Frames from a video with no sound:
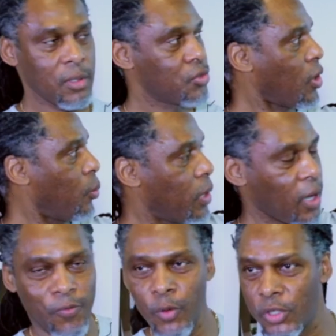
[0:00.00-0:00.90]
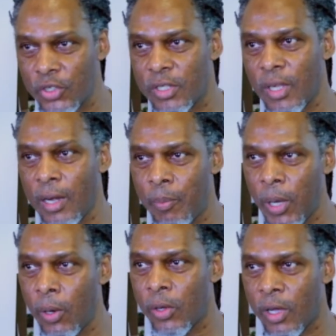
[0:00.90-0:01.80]
So we get foolishness like the
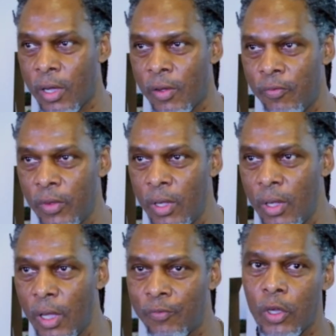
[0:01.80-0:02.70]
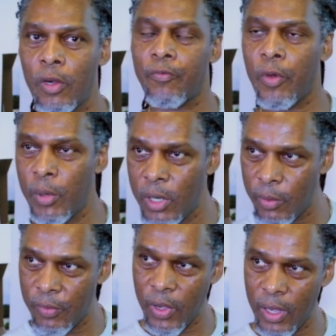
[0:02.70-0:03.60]
bell curve. Yeah. If you're not familiar
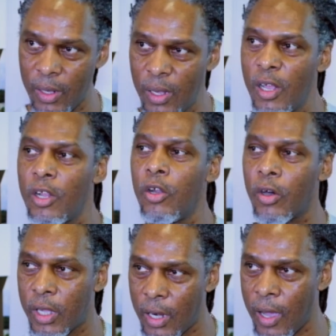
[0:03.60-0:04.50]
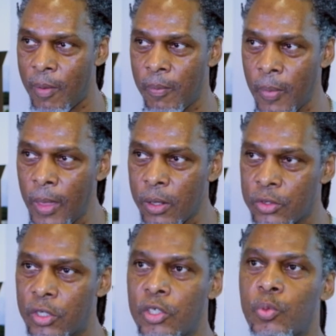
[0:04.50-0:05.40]
with it, look it up.
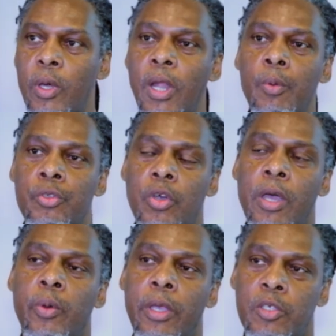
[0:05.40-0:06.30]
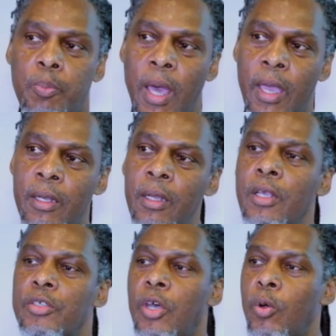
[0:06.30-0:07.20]
Because this is where they were trying to explain
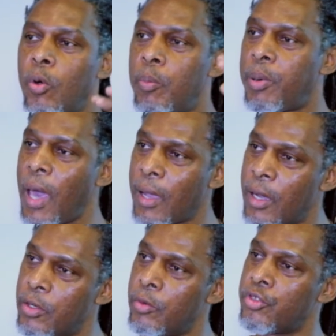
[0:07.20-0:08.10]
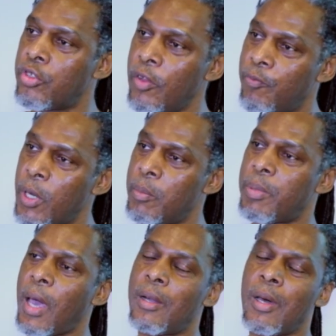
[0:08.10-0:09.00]
so called black underachievement,
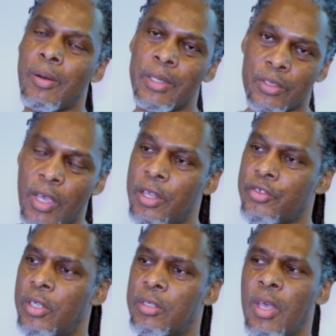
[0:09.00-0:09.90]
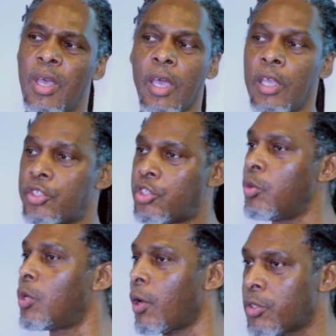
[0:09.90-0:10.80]
black lower intelligence. It's
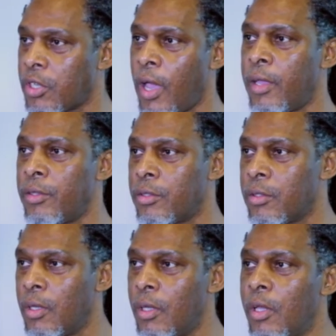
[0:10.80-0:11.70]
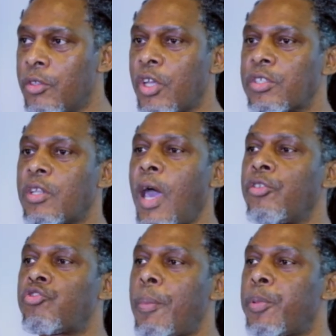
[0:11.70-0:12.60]
pseudoscience, just
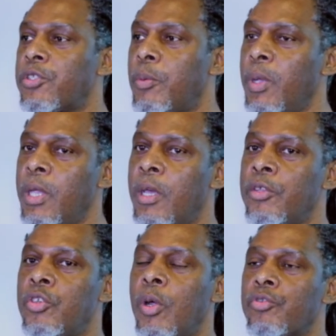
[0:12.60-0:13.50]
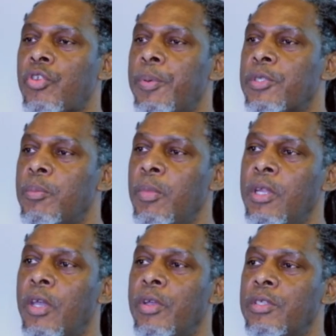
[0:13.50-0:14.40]
like drapetomania. Do you know what
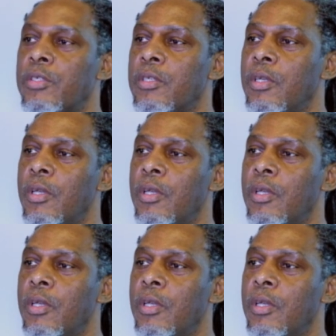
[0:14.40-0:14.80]
drapetomania is?